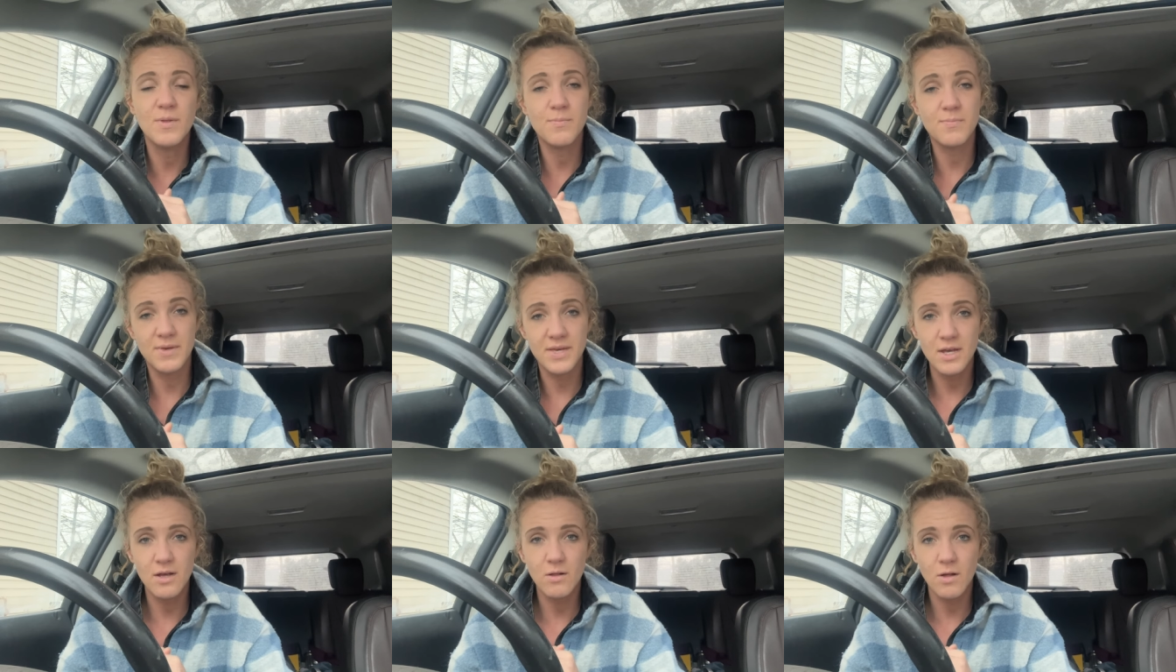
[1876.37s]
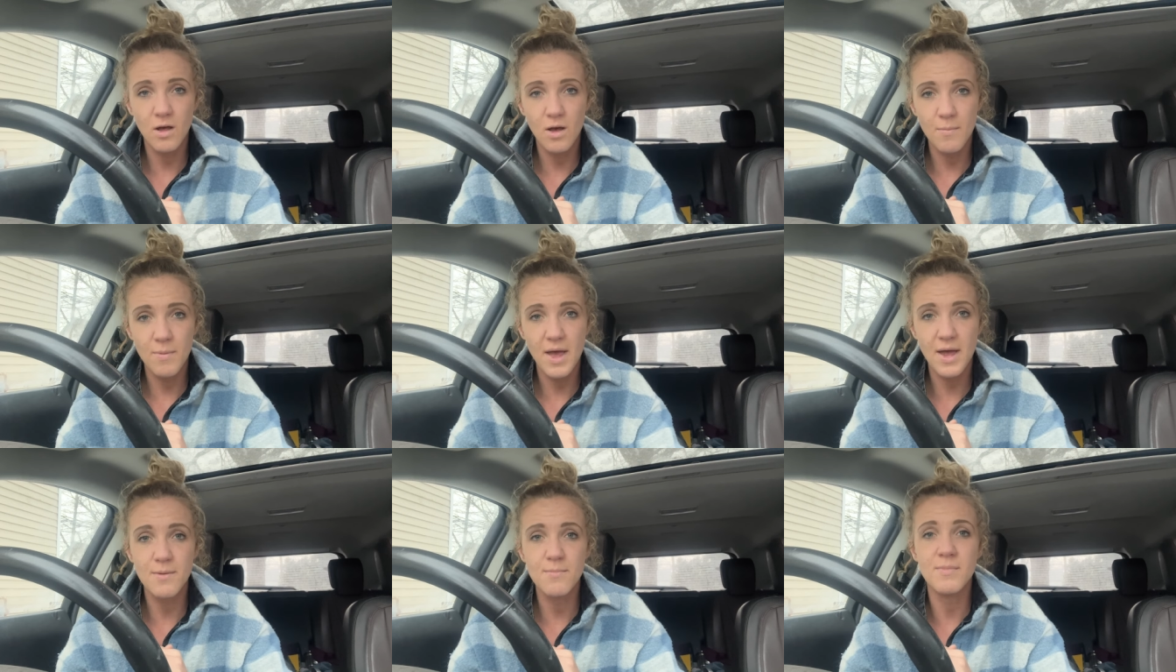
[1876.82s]
the Bee
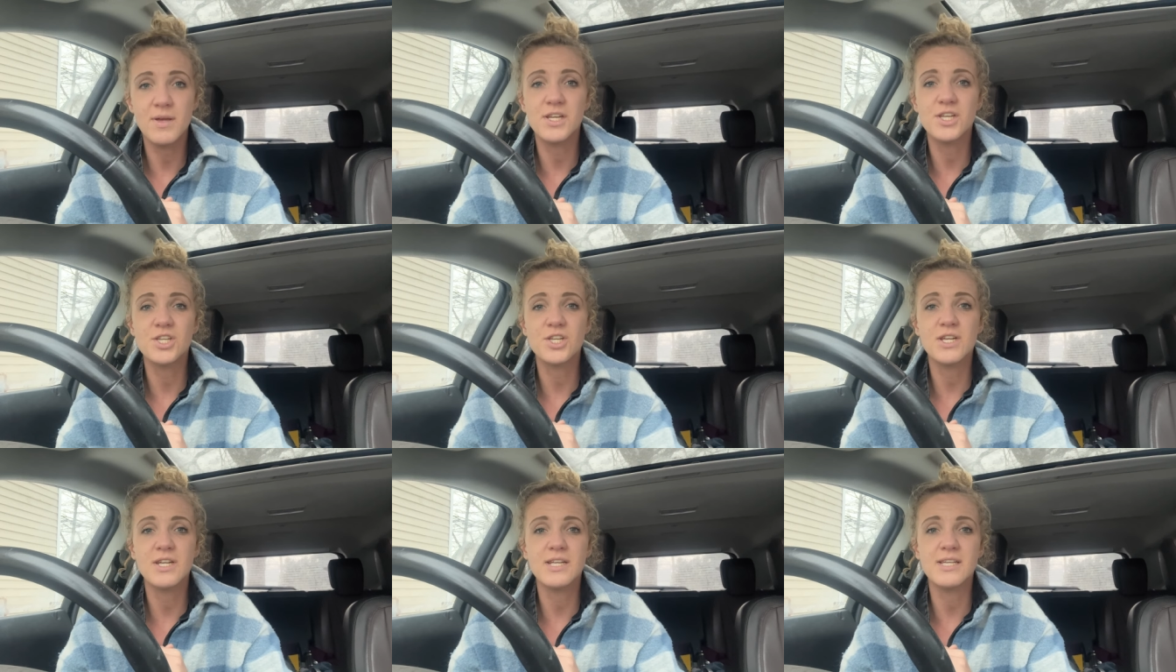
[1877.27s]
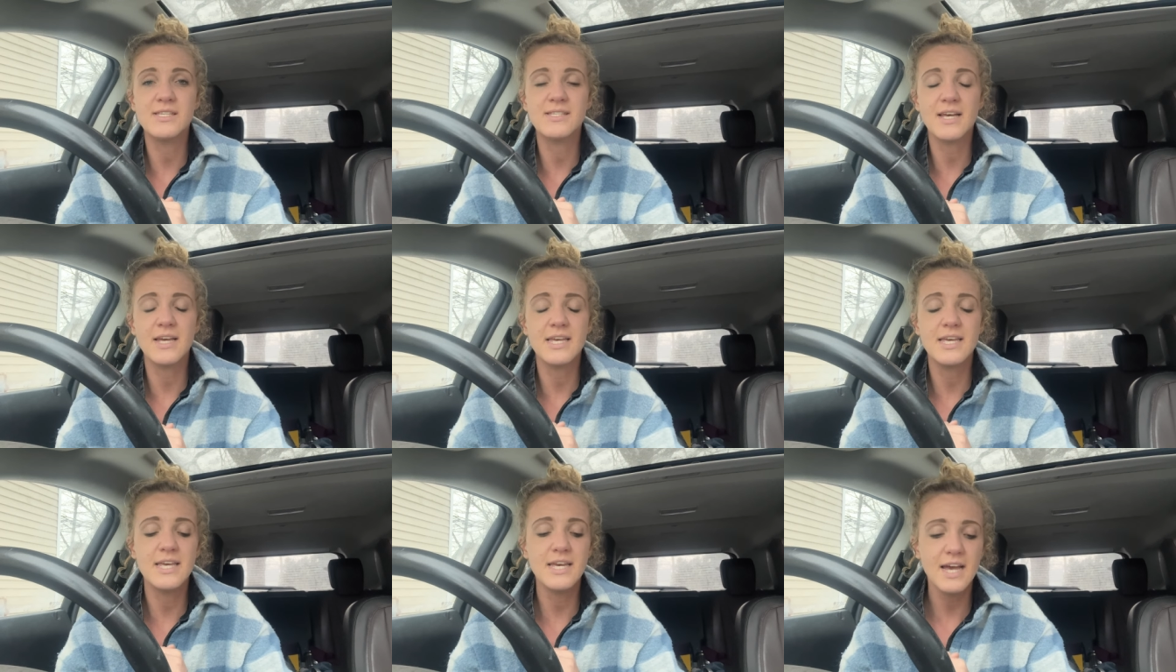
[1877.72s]
Club had mentioned is
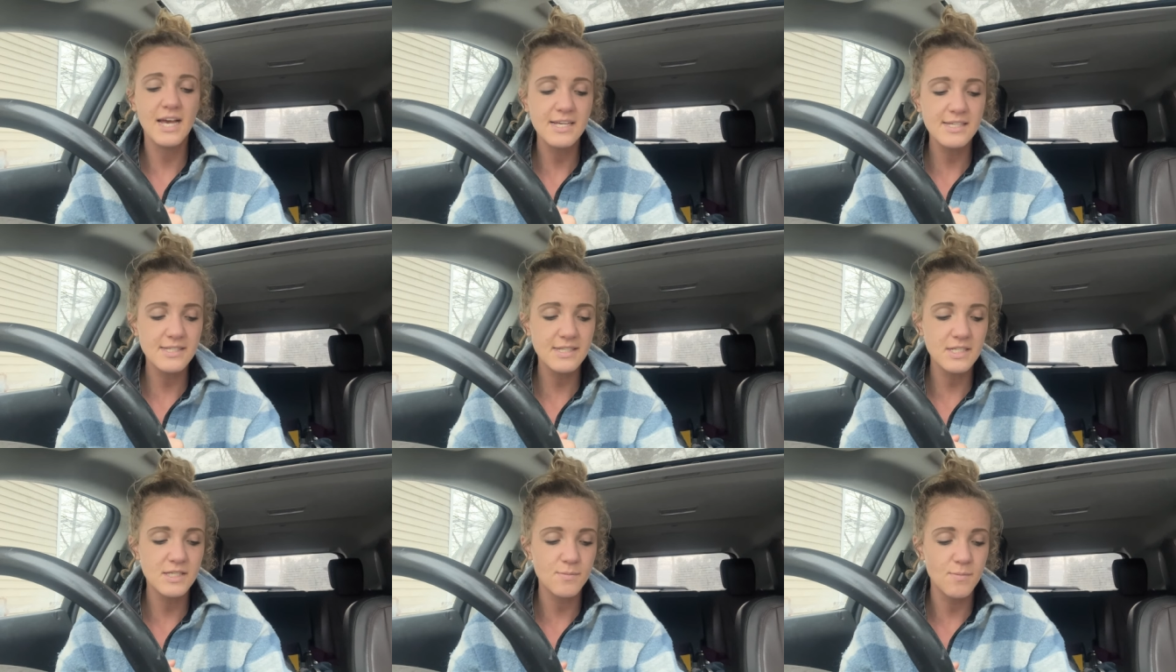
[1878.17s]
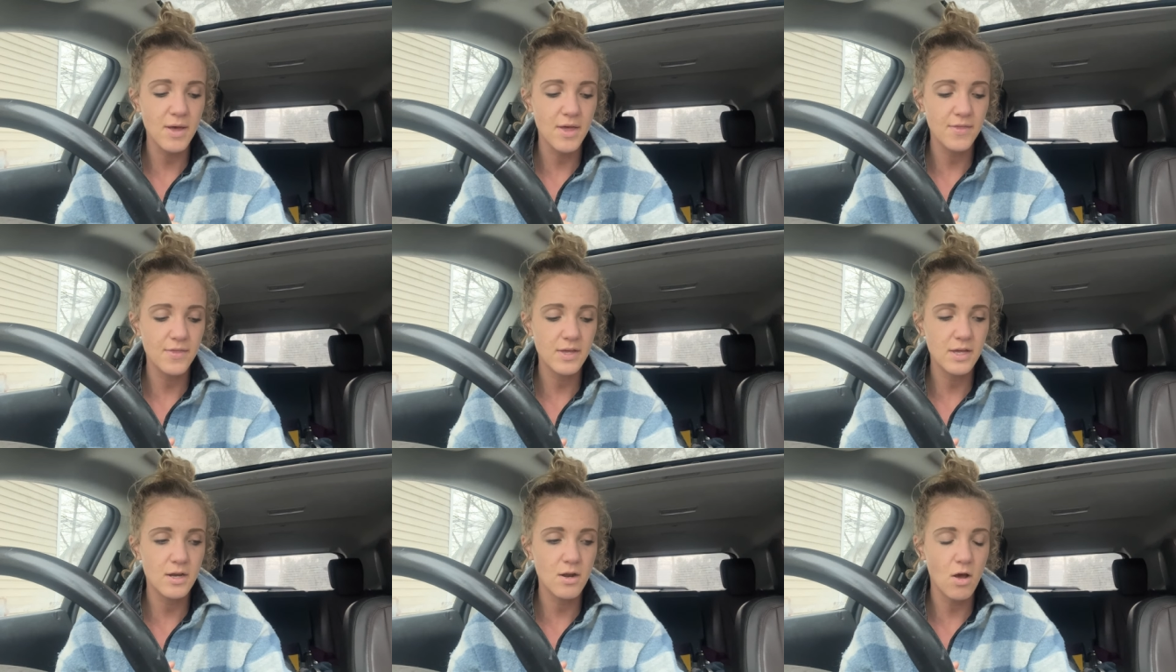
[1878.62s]
that he has this
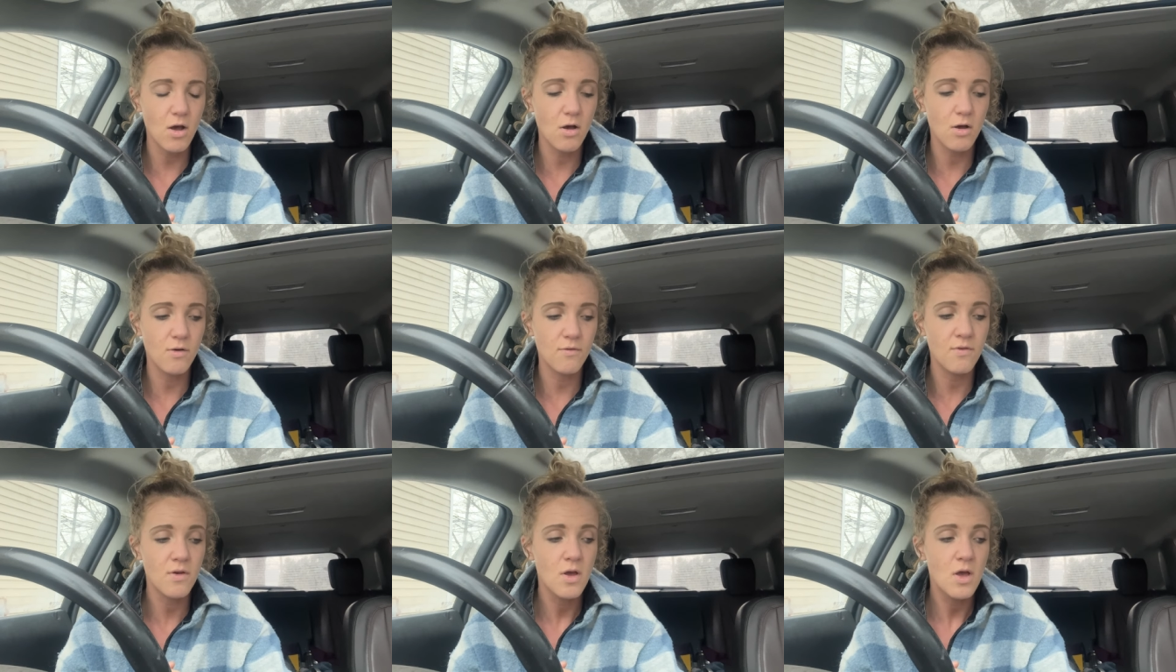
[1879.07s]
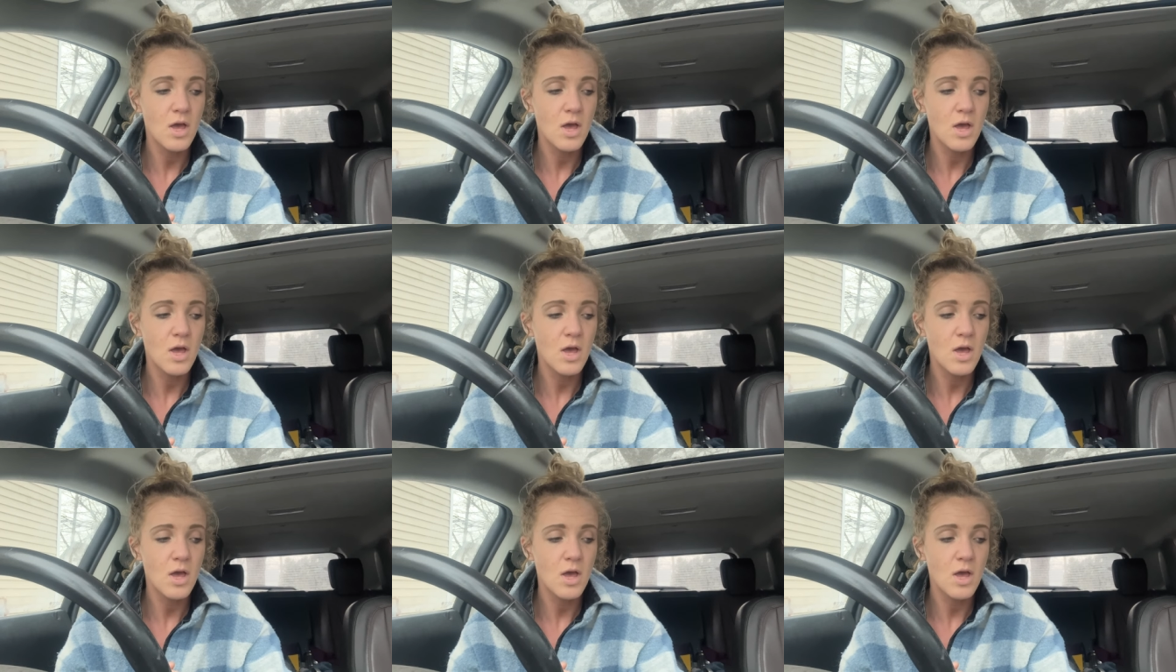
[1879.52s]
method of